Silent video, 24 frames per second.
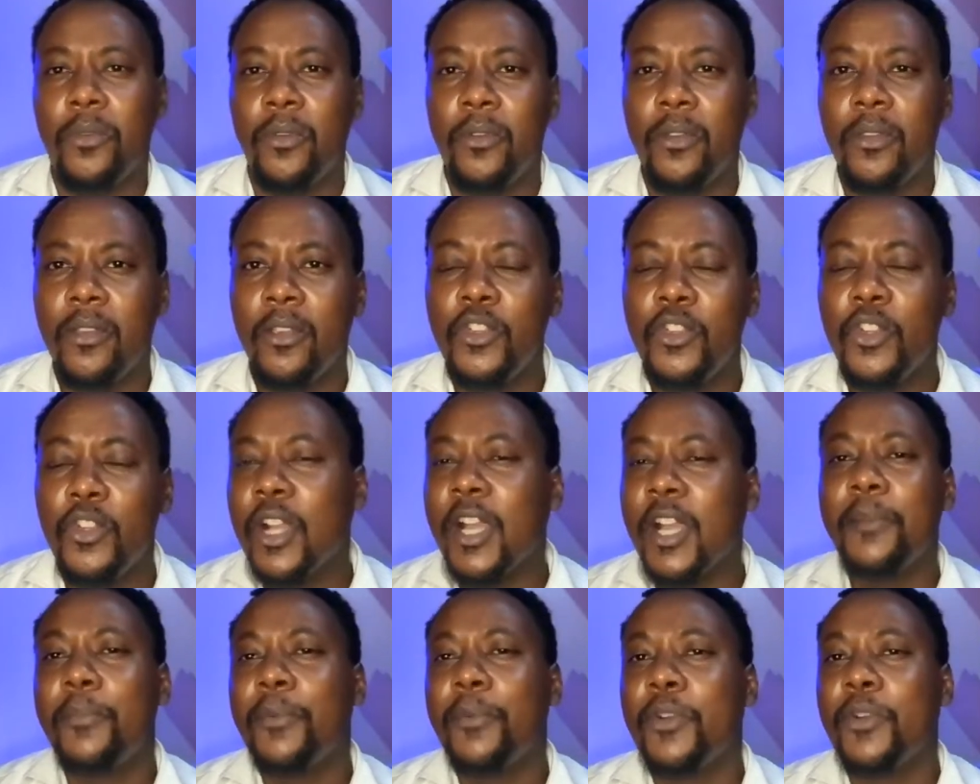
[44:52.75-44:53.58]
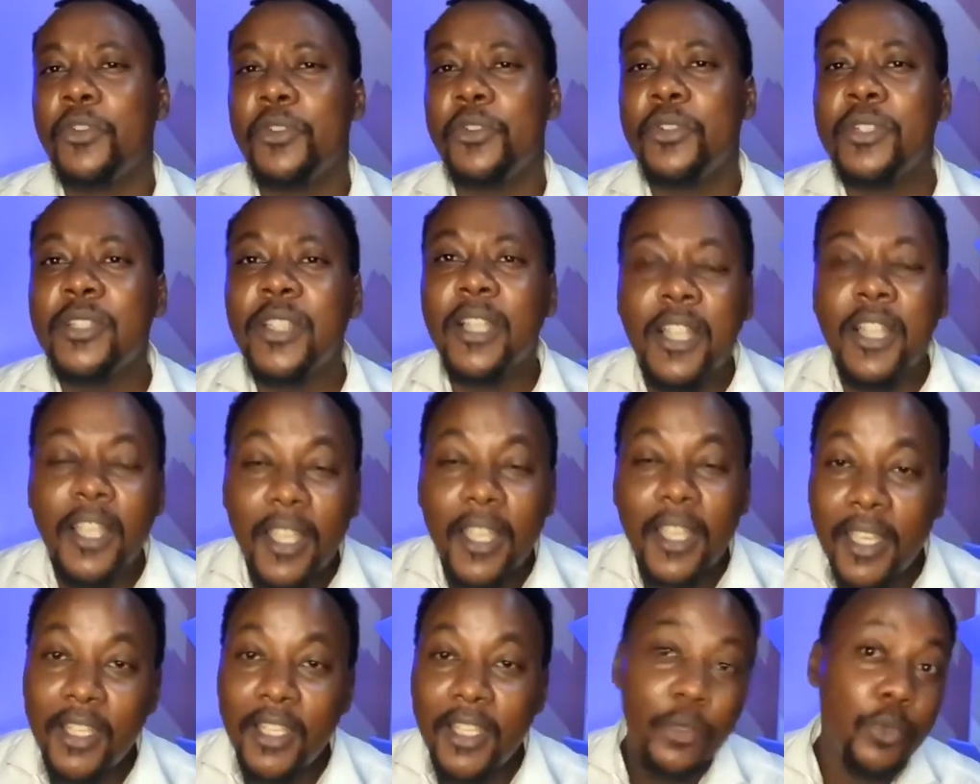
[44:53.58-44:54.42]
You can produce a kid
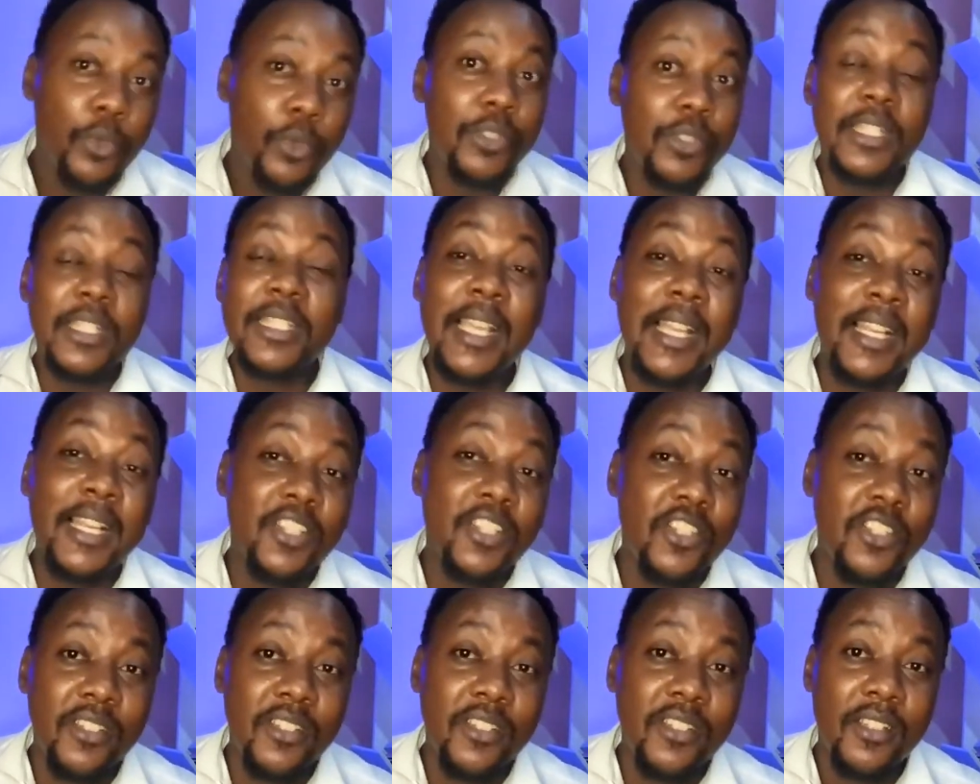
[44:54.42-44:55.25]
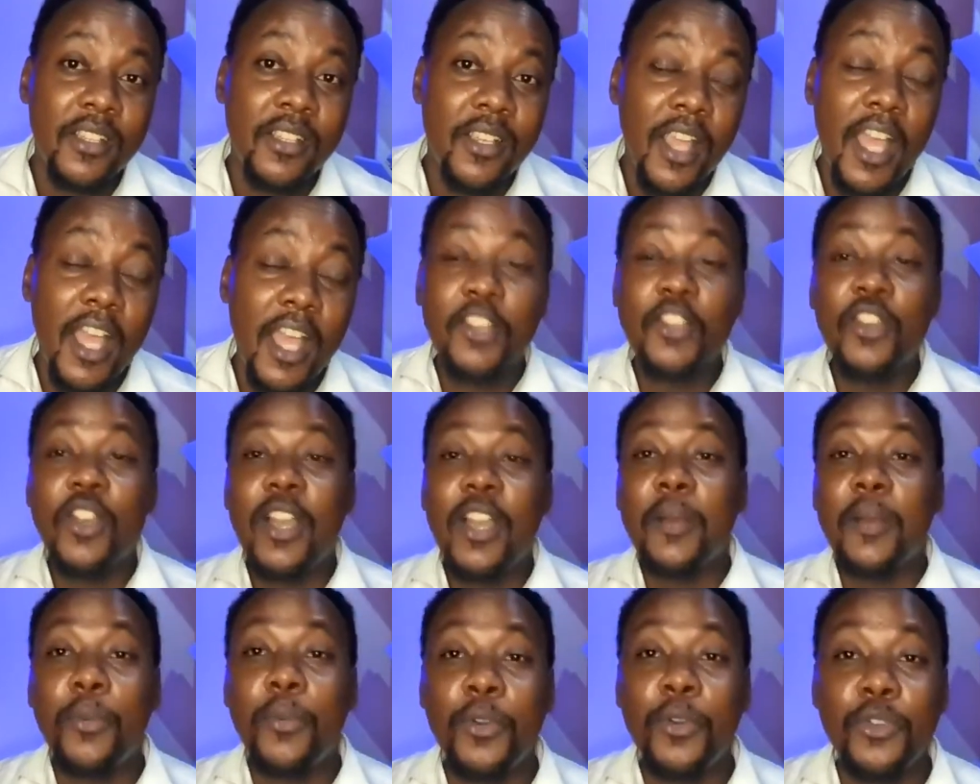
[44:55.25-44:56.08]
who's intelligent, and you can
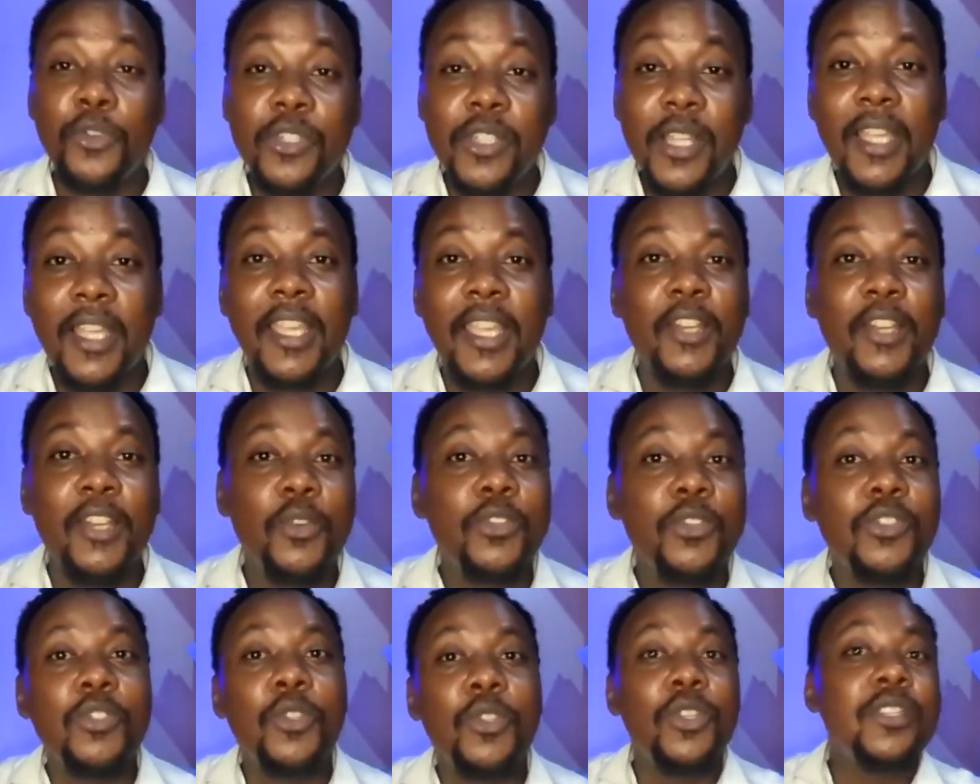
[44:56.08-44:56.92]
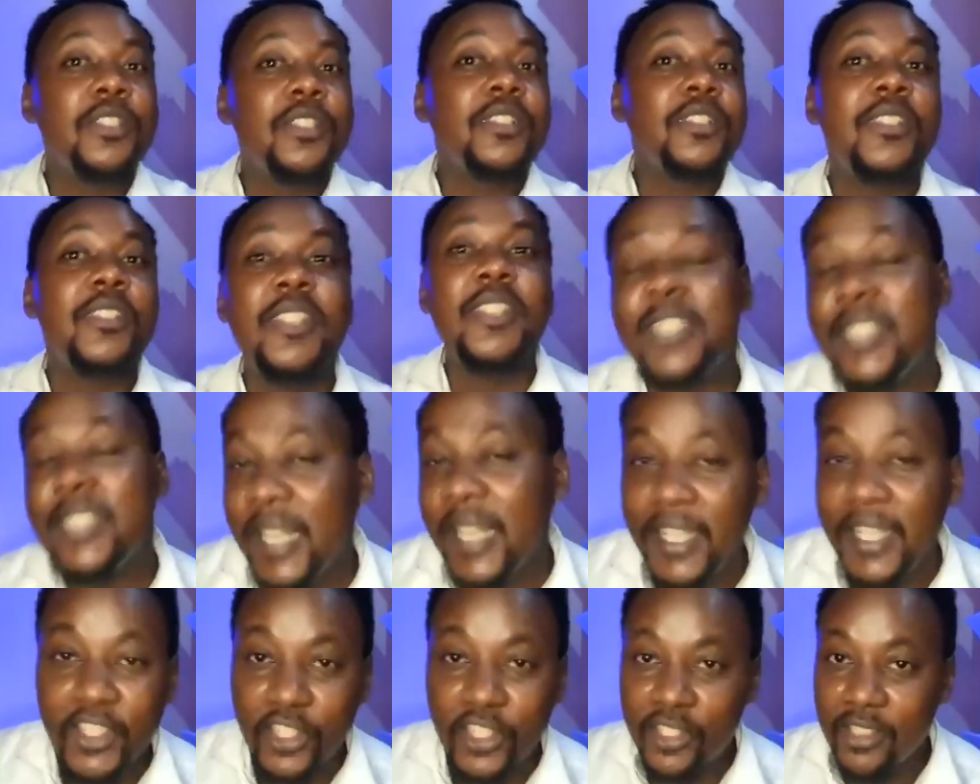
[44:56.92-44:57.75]
produce a kid who's not
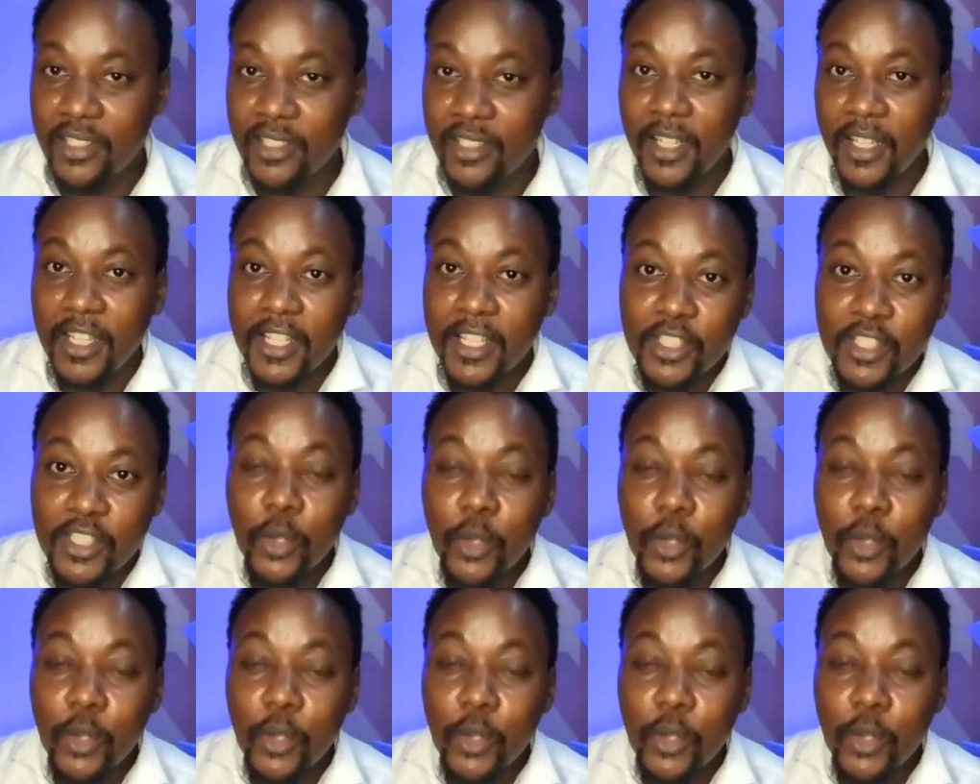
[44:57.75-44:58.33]
intelligent. So